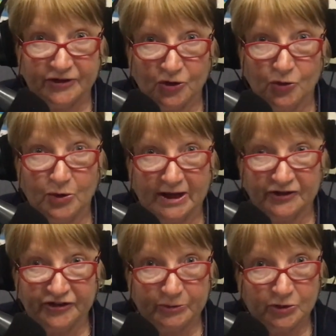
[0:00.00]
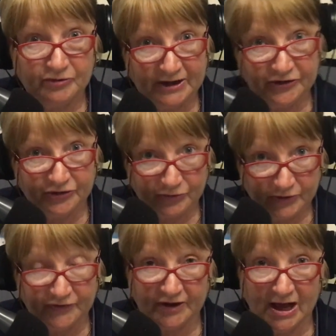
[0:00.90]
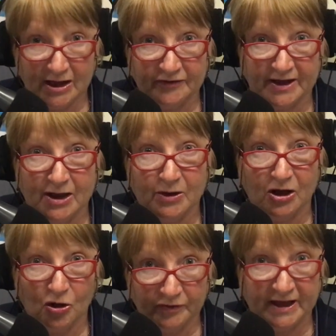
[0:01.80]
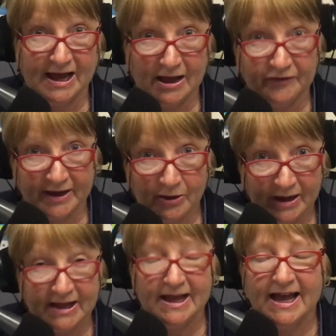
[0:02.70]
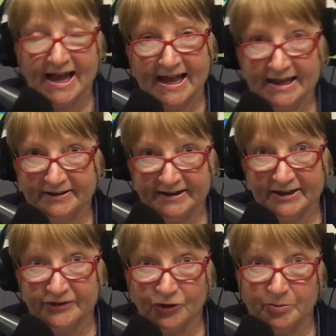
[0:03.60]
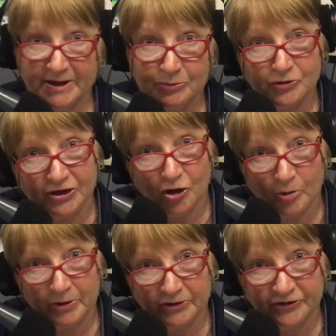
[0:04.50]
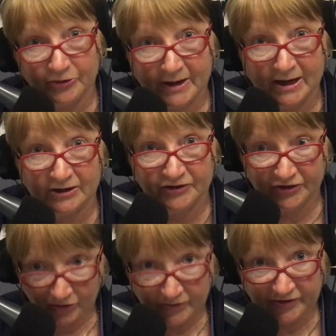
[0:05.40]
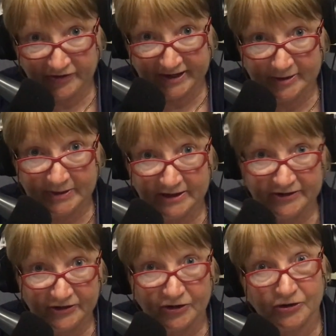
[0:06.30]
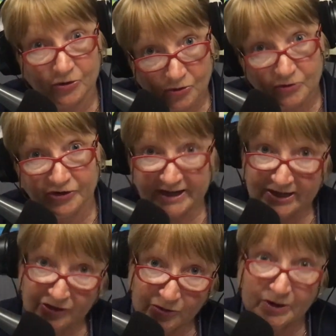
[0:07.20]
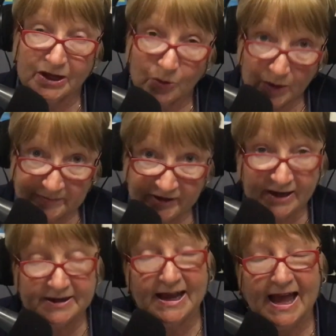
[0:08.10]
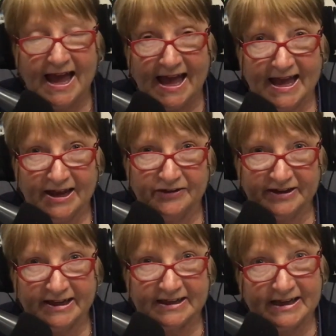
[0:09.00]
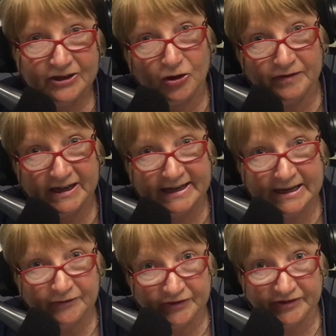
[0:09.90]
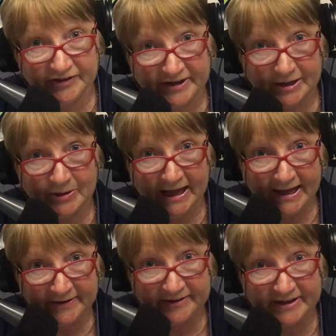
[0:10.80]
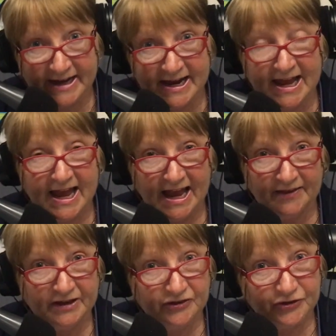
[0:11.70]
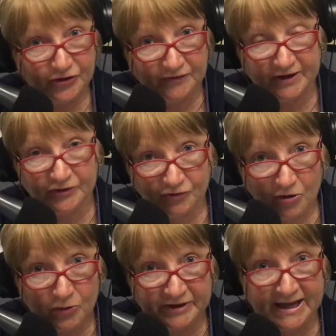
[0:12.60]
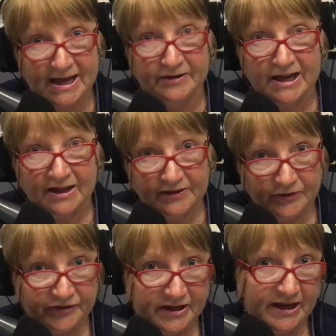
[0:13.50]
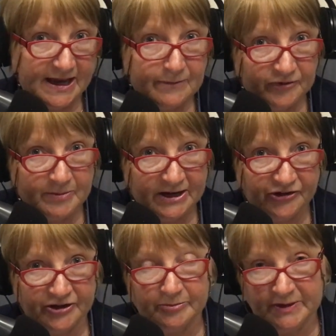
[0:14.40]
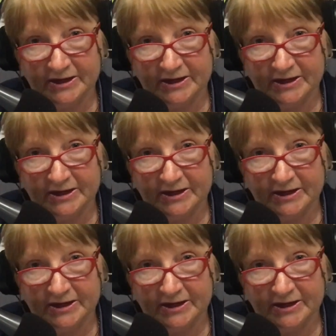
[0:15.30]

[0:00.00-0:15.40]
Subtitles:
So she will run tours for half hour on the half hour, and so people can hop on to our geelongsustainability.org.au website and click on the link for Sustainable House Day, and then if they scroll down, they'll see information and